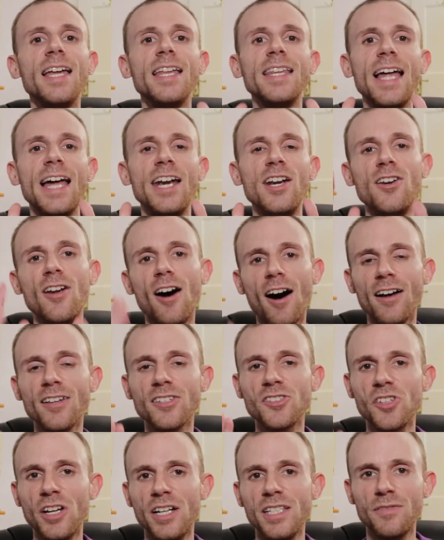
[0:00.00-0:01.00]
They're not
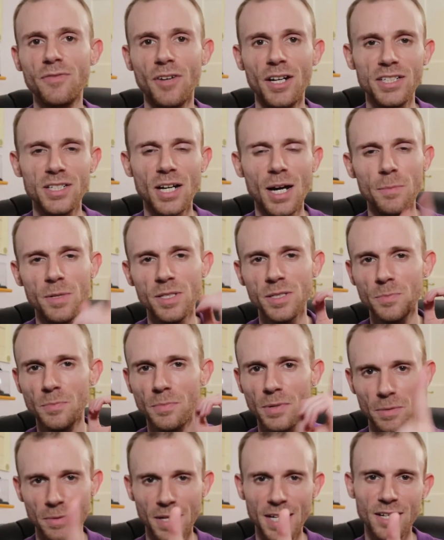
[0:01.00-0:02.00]
certified diamonds,
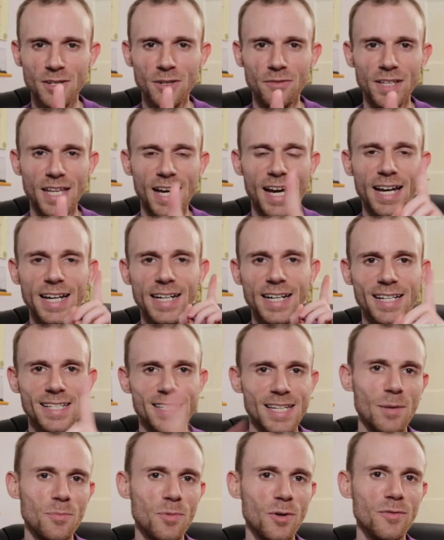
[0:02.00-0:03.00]
but I'm going to cover that in a
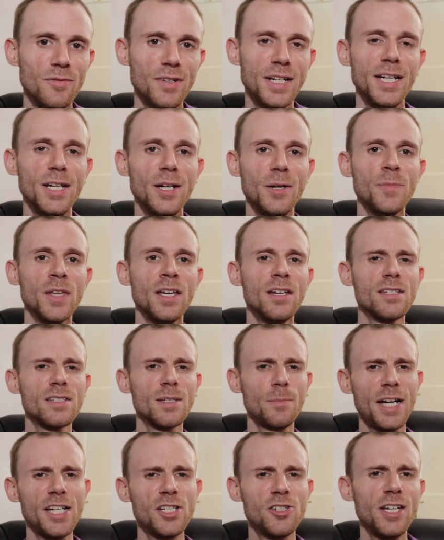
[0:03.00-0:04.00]
separate video.
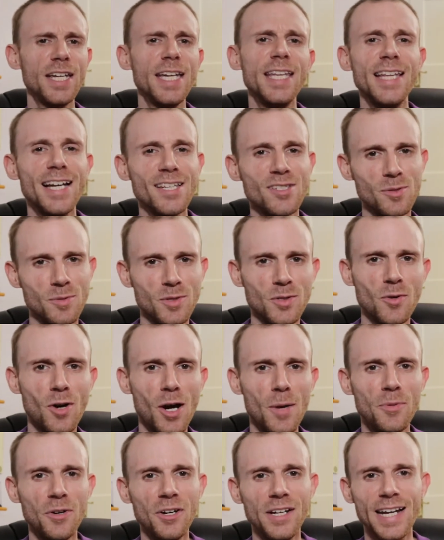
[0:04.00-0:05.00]
So make sure you hit that
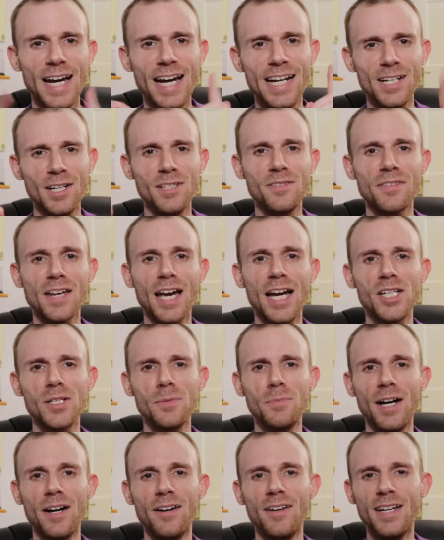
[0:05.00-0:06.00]
subscribe button and notification
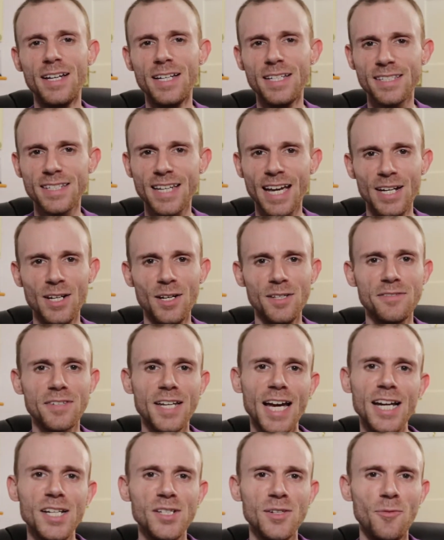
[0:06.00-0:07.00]
bell to get a
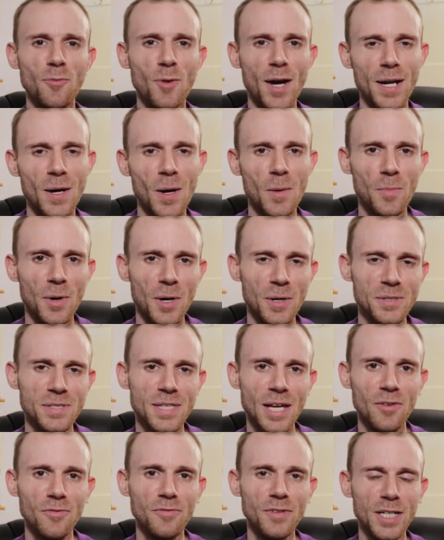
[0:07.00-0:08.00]
notification of when I post
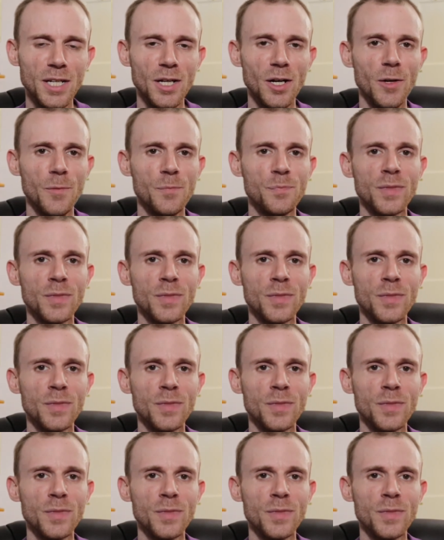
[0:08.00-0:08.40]
that video.